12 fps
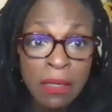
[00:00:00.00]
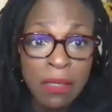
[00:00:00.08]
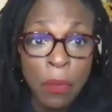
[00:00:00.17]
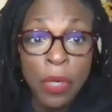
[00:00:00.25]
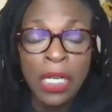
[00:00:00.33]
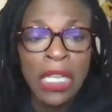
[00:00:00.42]
that
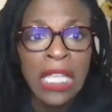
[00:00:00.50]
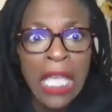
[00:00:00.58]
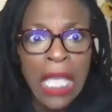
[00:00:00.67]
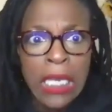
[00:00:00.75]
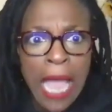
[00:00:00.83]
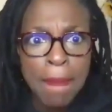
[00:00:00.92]
were going to
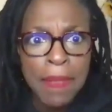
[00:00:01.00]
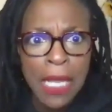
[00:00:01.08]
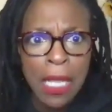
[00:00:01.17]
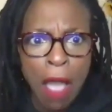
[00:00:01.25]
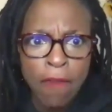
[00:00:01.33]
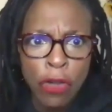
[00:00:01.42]
kidnap the
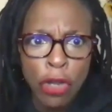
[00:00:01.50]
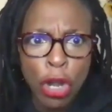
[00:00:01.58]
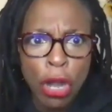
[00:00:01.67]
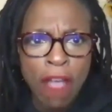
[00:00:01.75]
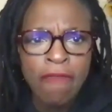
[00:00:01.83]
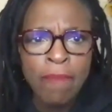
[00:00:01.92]
governor
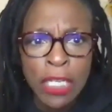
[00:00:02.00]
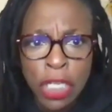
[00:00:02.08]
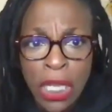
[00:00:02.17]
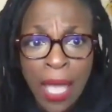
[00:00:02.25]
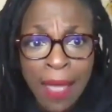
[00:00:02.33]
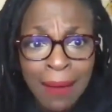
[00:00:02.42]
of
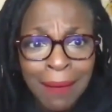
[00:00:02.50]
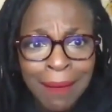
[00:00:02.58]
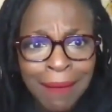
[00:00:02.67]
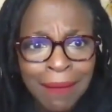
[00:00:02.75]
Michigan,